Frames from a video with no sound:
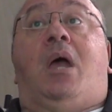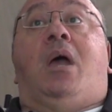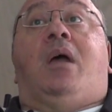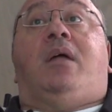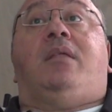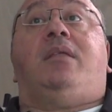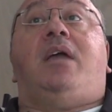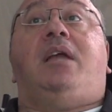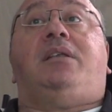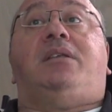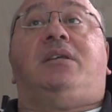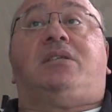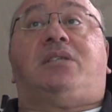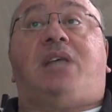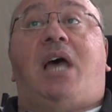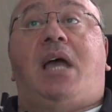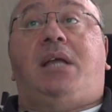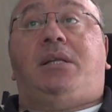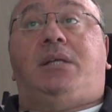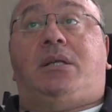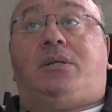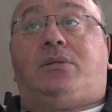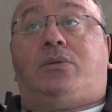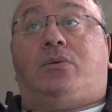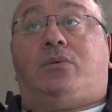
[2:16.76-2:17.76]
They
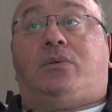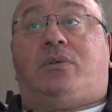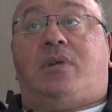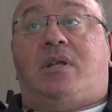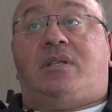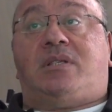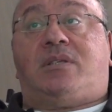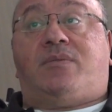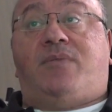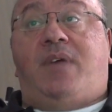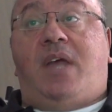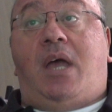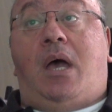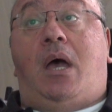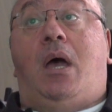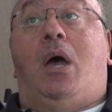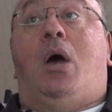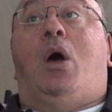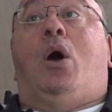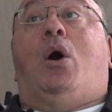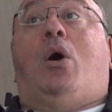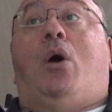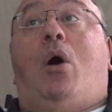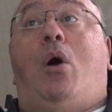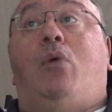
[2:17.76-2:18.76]
decided to transfer
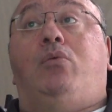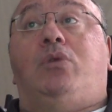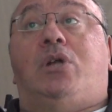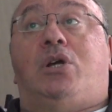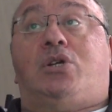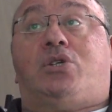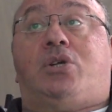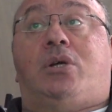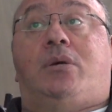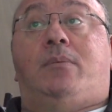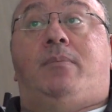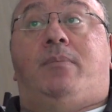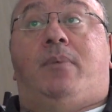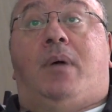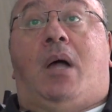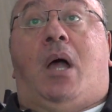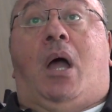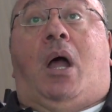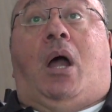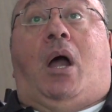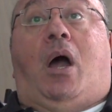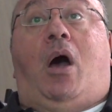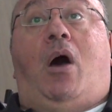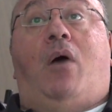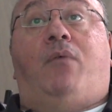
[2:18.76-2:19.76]
ownership
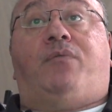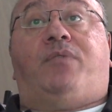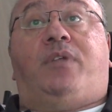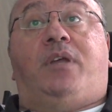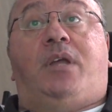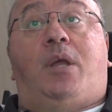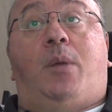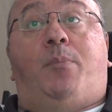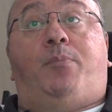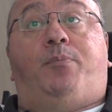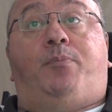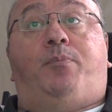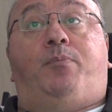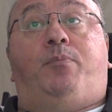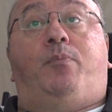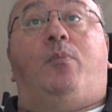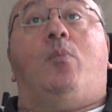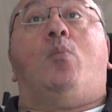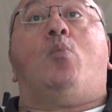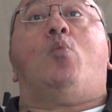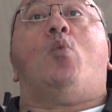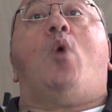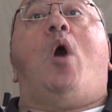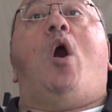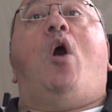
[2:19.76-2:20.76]
of the
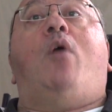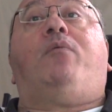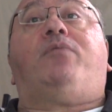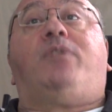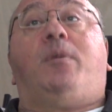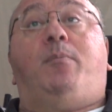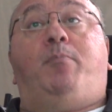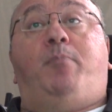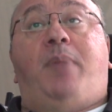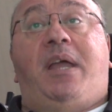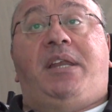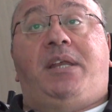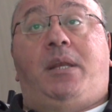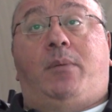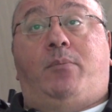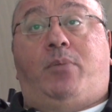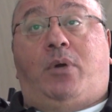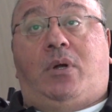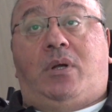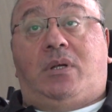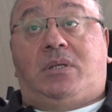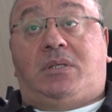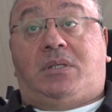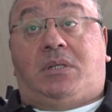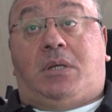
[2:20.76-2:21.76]
Benin
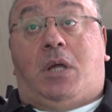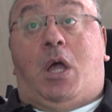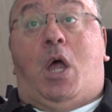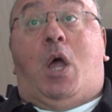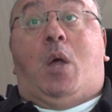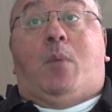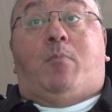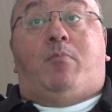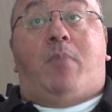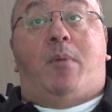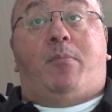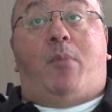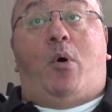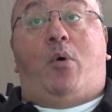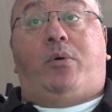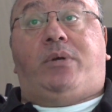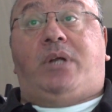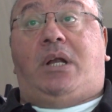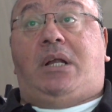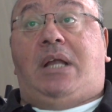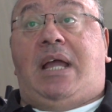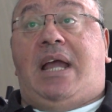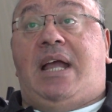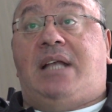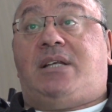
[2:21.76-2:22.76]
Bronze
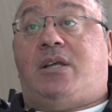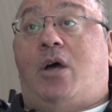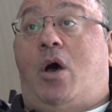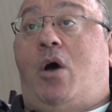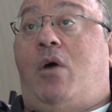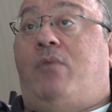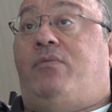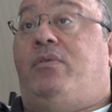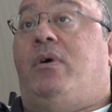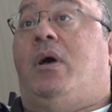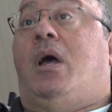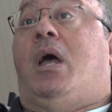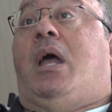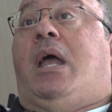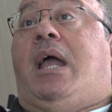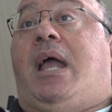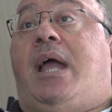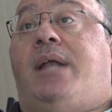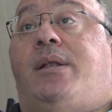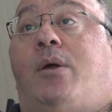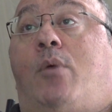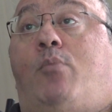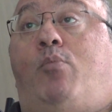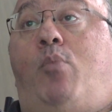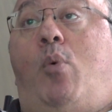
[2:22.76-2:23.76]
memorial head of
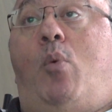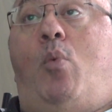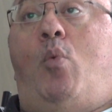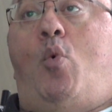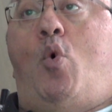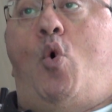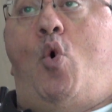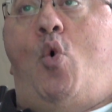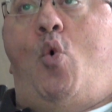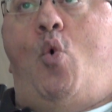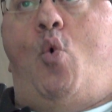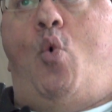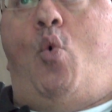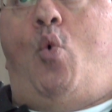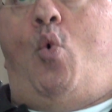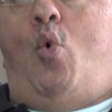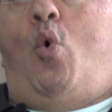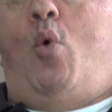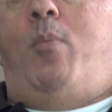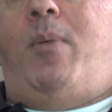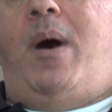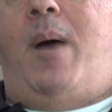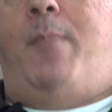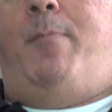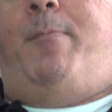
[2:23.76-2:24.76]
an
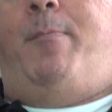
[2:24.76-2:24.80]
Oba